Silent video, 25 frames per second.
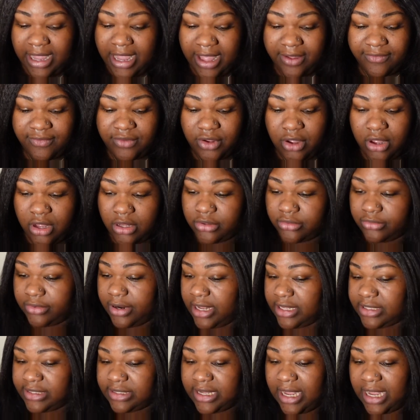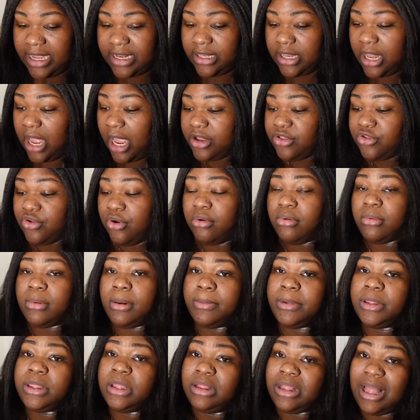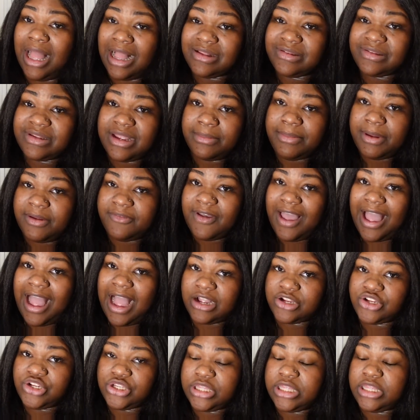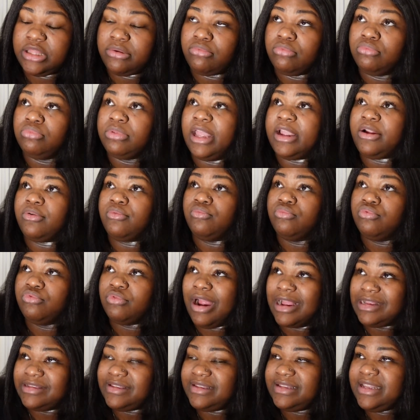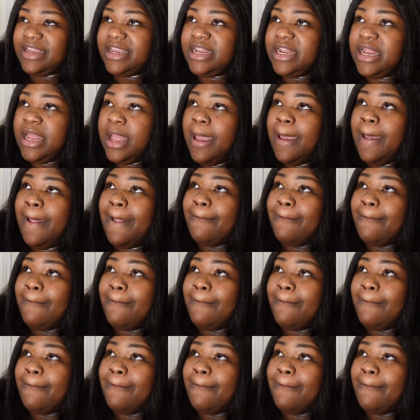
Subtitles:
haven't gotten rest. I don't remember the last time I've actually like rested,